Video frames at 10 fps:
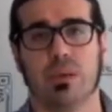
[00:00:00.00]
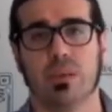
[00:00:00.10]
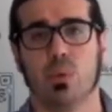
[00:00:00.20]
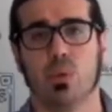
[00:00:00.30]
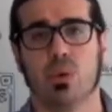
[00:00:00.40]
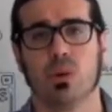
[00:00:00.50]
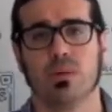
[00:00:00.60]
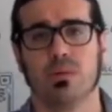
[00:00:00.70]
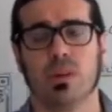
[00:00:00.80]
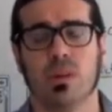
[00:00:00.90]
in the book
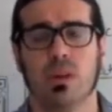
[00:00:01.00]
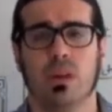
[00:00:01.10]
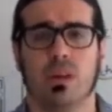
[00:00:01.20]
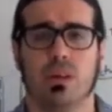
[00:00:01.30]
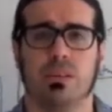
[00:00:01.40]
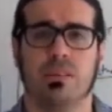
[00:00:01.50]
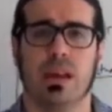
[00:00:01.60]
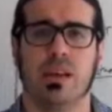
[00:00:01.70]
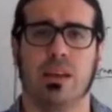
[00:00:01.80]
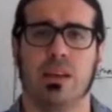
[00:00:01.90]
of
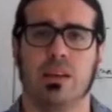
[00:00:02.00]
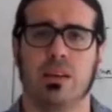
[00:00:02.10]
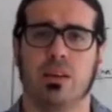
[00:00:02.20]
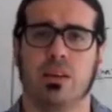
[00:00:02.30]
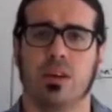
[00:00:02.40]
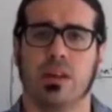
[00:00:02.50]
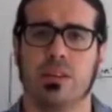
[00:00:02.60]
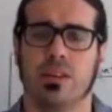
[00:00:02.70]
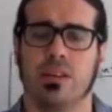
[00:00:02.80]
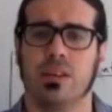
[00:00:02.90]
designing
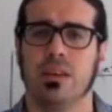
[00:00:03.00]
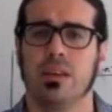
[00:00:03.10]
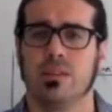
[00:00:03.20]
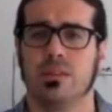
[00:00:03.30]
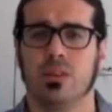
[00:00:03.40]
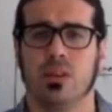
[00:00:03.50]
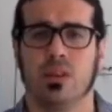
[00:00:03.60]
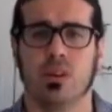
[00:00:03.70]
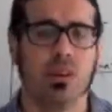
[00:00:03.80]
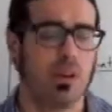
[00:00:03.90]
connected things
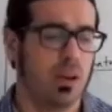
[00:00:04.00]
or